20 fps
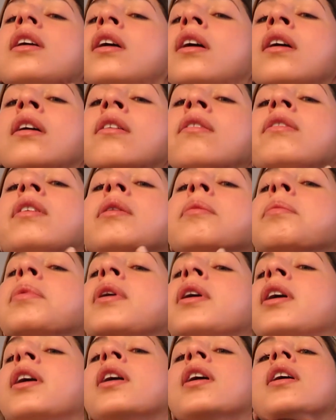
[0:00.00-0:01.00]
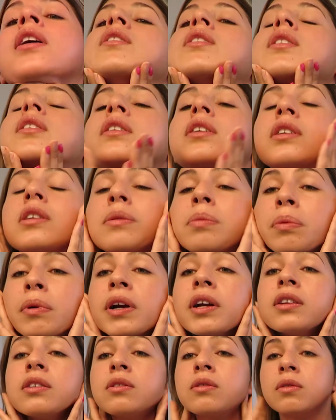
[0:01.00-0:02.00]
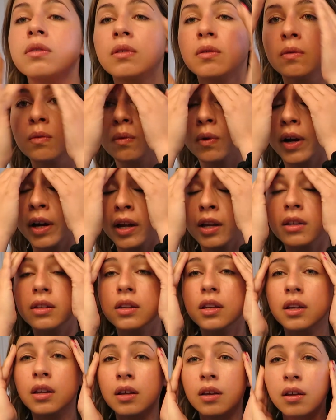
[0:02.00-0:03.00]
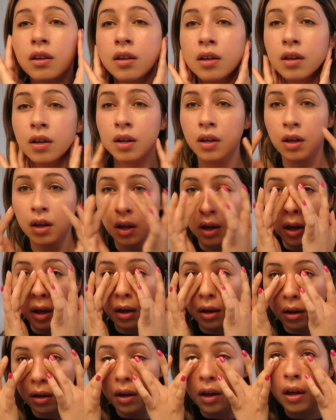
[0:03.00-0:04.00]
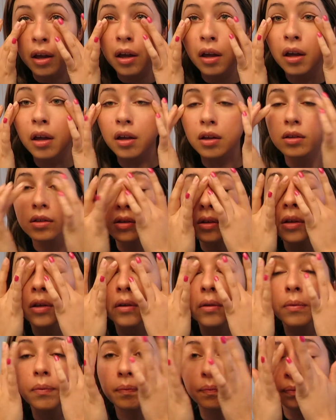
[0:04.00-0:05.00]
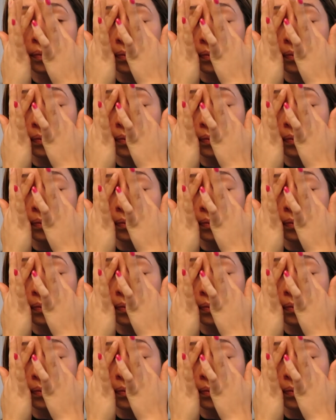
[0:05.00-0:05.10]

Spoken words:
every part, make sure it spreads right. Okay, so